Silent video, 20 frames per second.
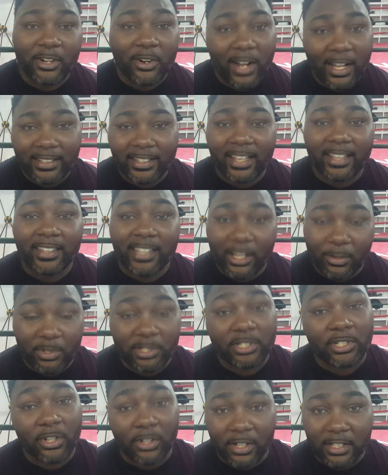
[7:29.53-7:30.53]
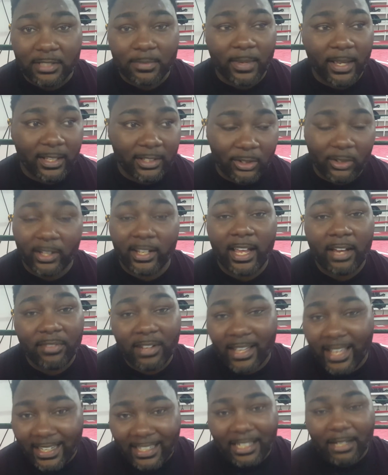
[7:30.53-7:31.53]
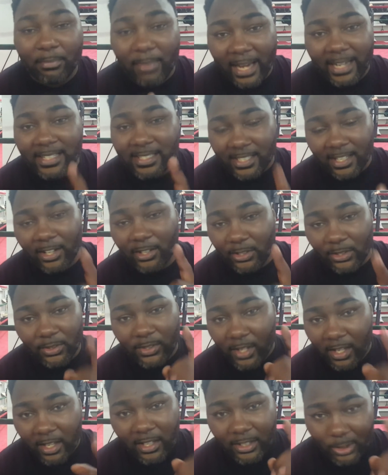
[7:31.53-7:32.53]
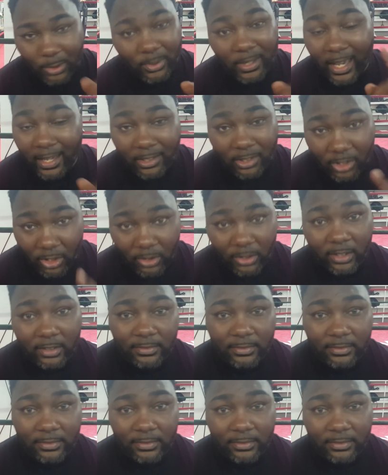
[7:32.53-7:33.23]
Go out there and get what's yours, man. Don't never let anybody tell you you can't do it.